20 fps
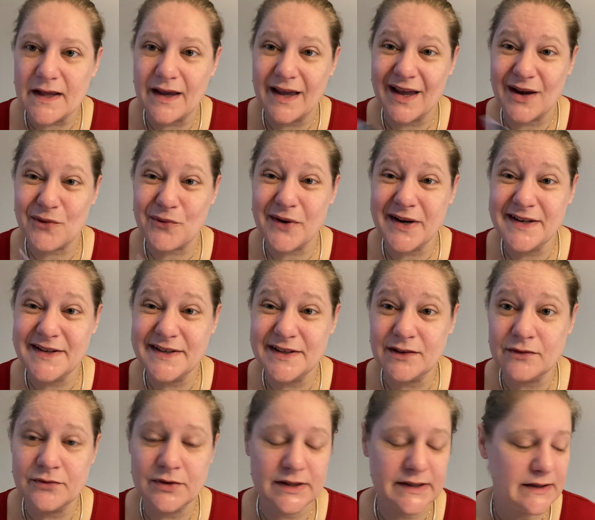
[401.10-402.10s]
a great
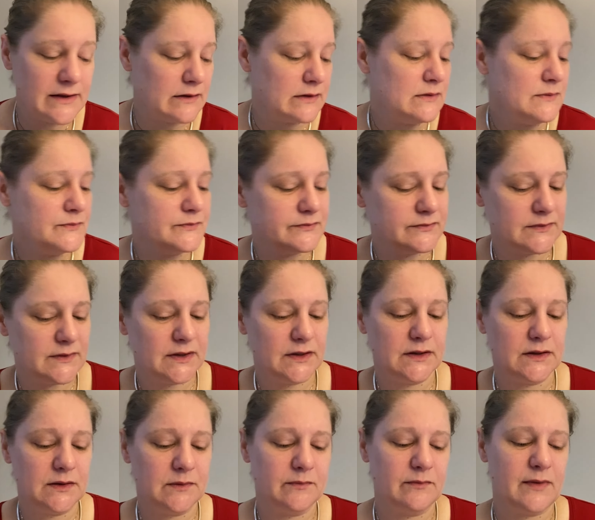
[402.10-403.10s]
deal for little.
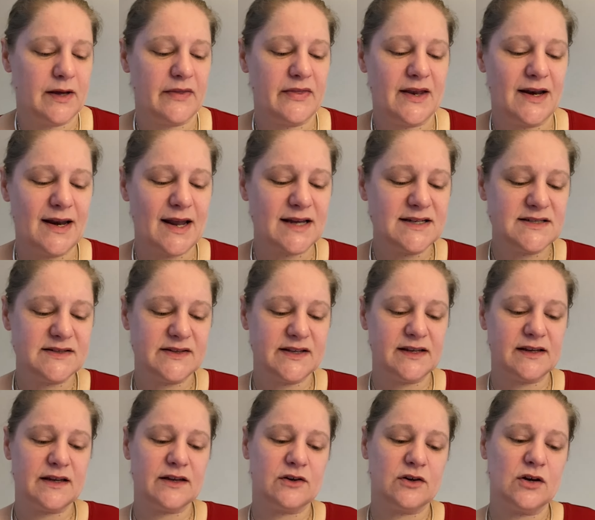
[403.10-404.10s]
And the last
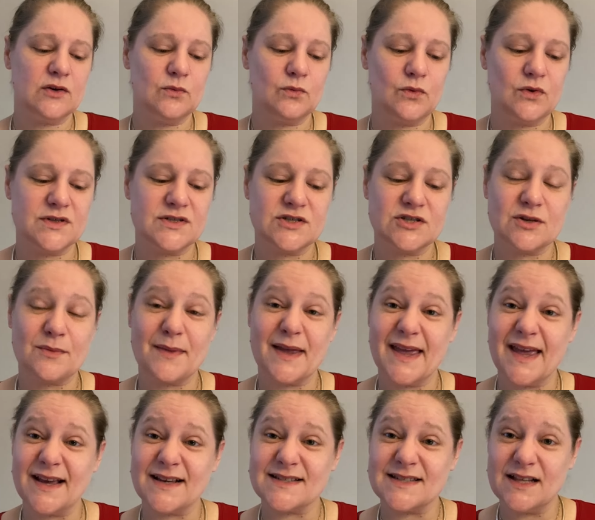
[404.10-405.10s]
thing I got was some
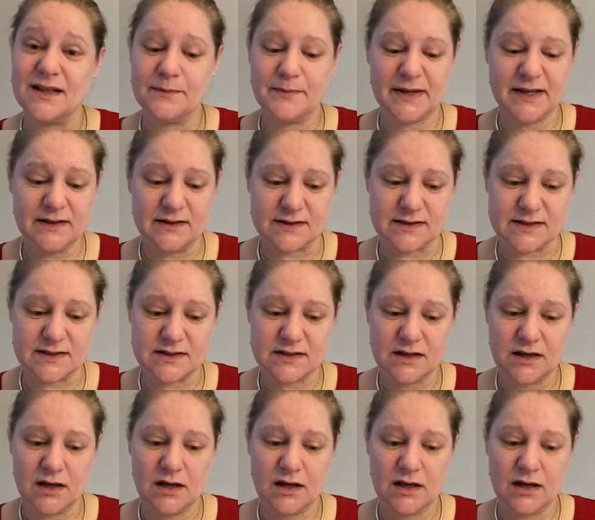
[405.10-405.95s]
XL pins.